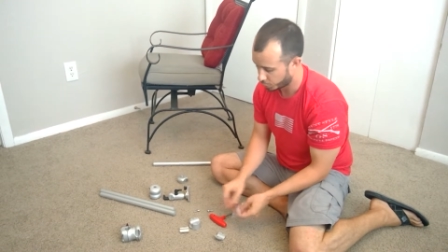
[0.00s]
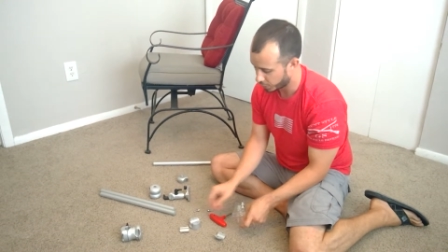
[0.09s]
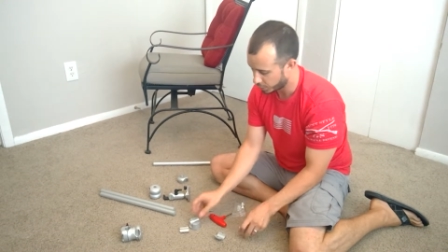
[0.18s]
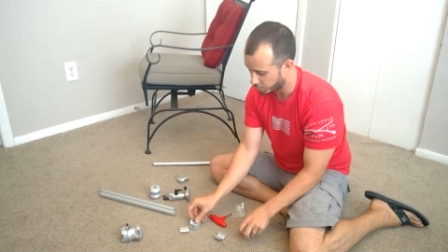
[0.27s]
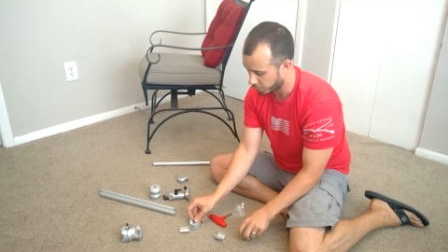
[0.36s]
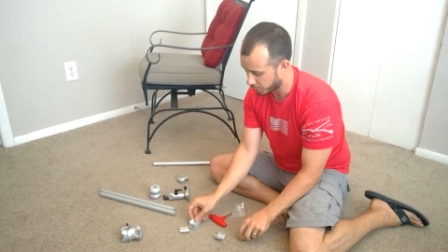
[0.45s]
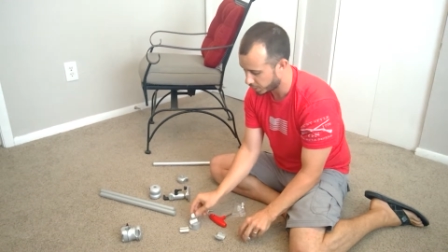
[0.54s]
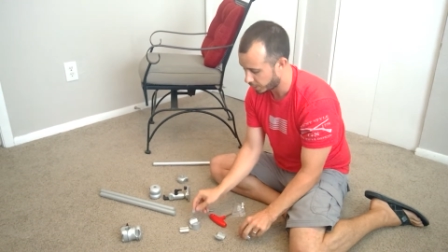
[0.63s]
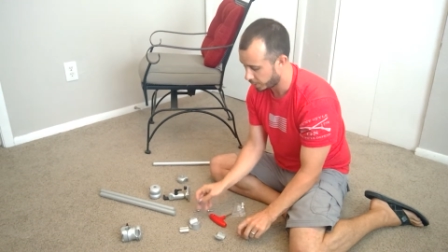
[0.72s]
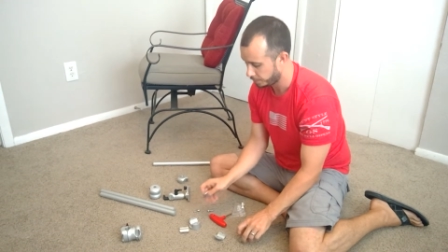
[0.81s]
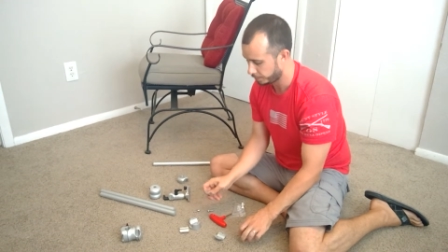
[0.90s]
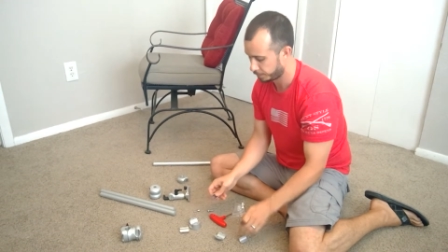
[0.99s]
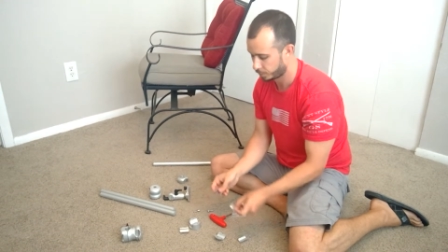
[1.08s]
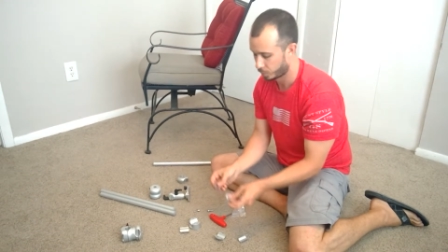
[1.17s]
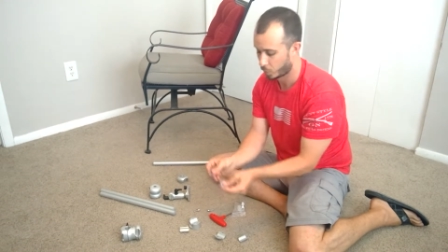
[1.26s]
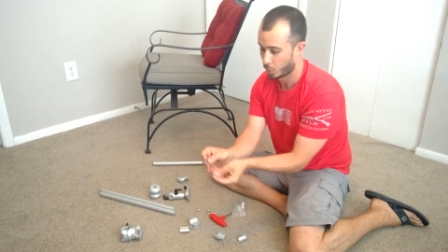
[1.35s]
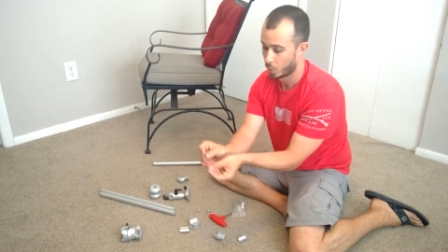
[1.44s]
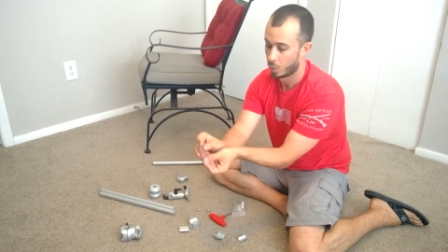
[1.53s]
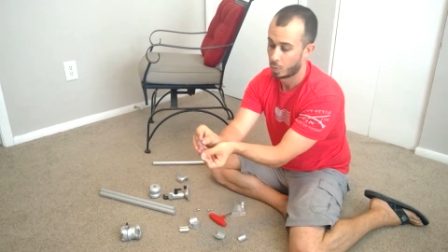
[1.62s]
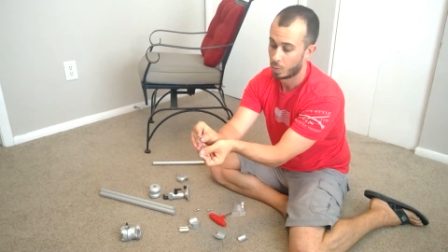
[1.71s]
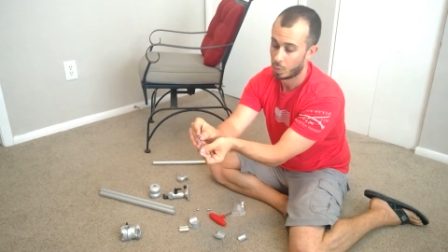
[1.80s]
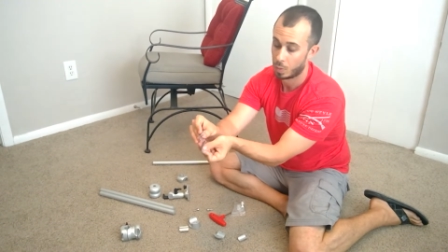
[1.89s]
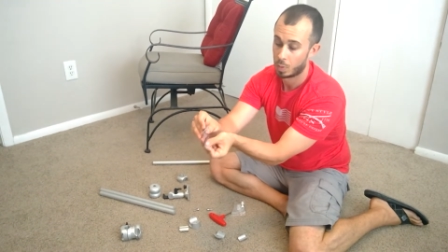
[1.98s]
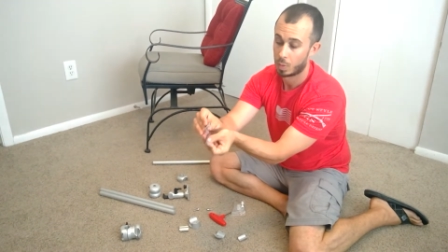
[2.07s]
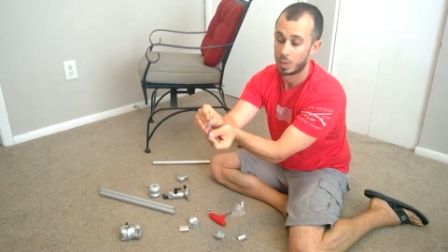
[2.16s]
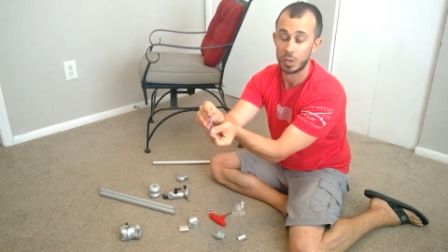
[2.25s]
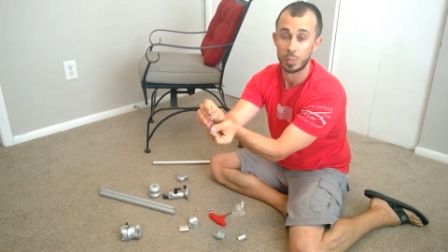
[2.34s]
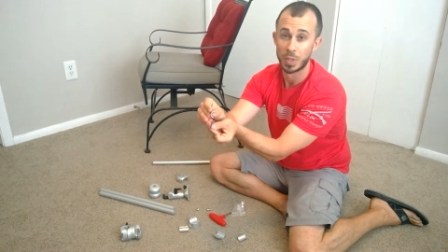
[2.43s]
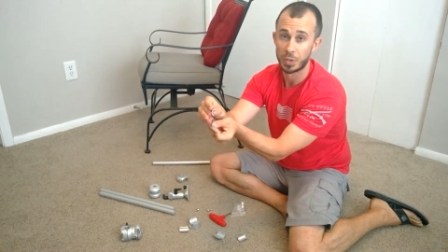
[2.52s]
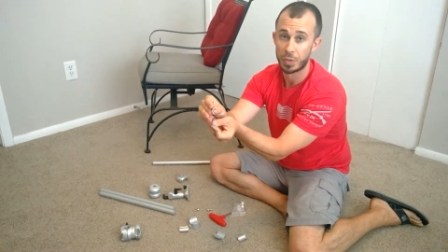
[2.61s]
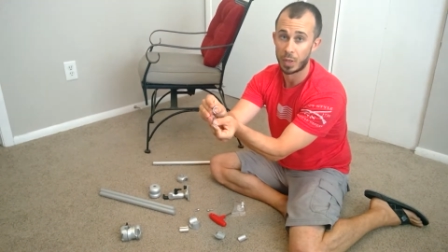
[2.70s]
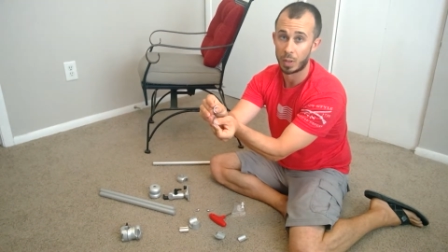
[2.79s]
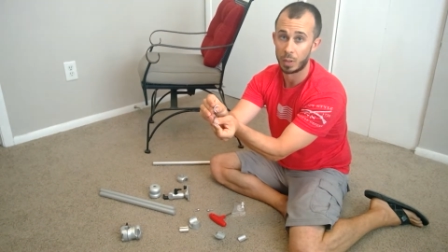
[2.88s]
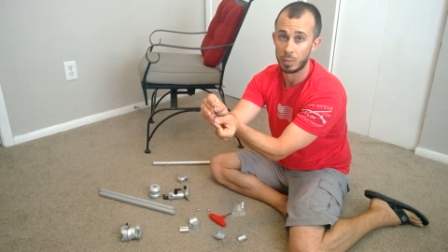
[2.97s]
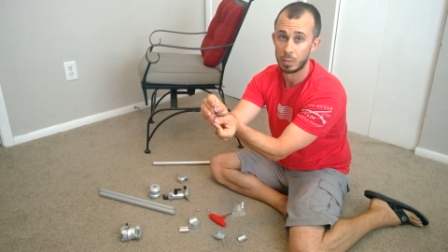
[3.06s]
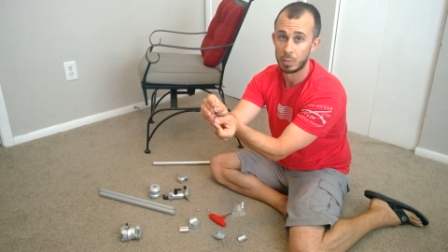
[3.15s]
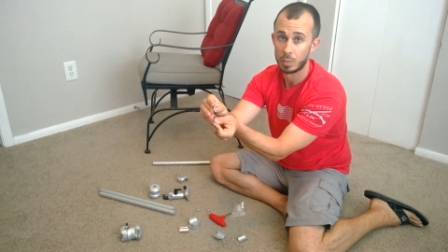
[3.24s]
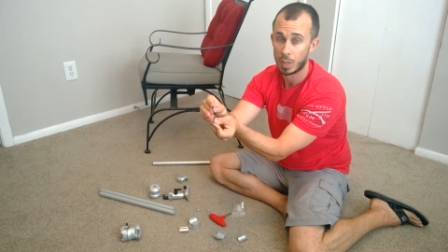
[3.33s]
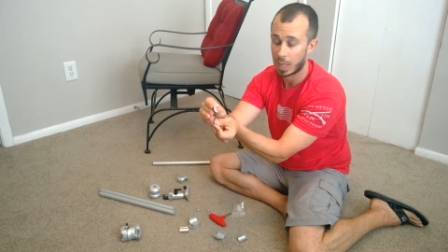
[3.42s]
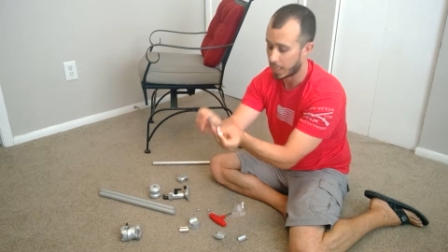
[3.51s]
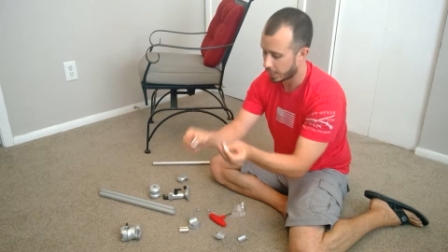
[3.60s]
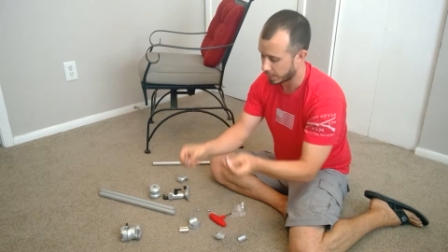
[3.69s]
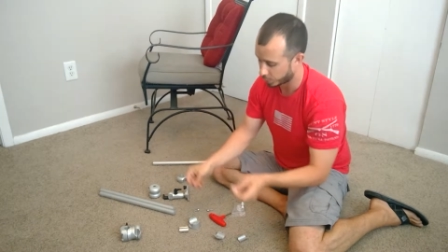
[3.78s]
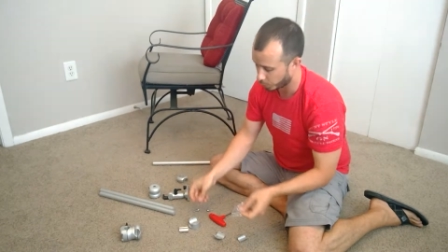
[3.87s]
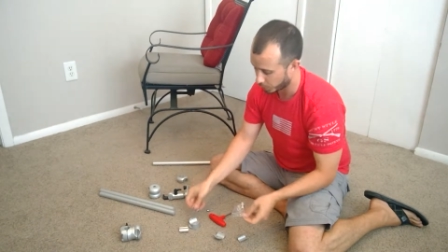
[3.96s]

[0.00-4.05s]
which as you can see is much thinner as a